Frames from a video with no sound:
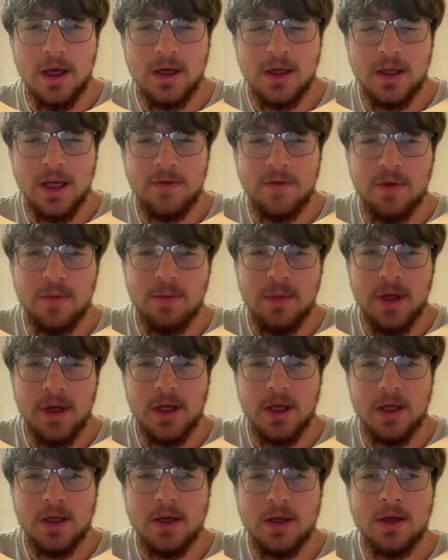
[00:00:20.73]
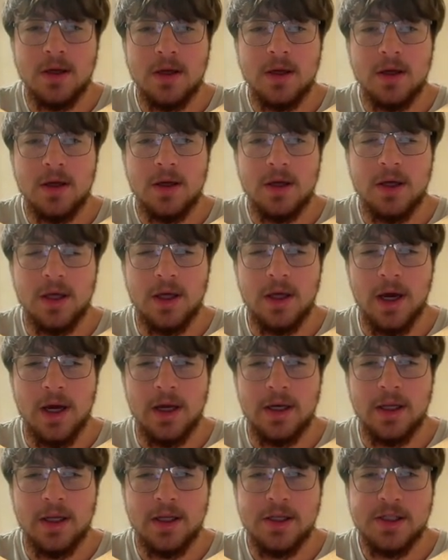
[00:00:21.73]
gave the main
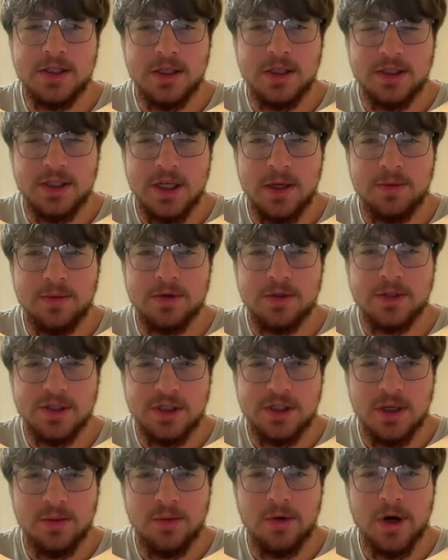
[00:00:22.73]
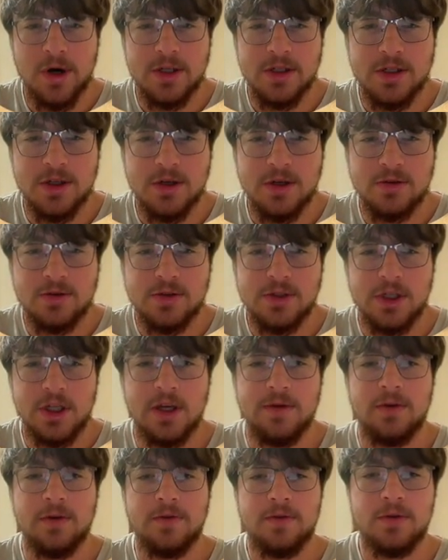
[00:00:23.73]
ideas and examples and summarized those to
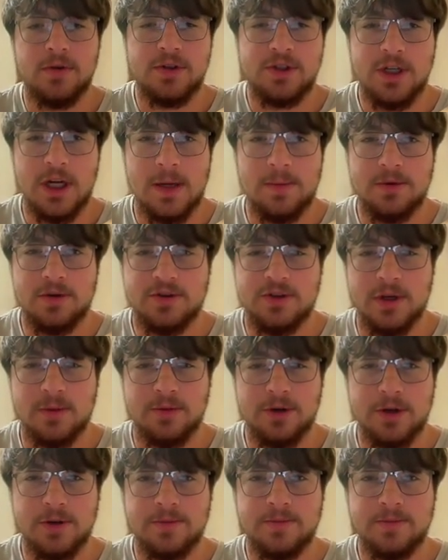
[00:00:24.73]
give the full chapter summary.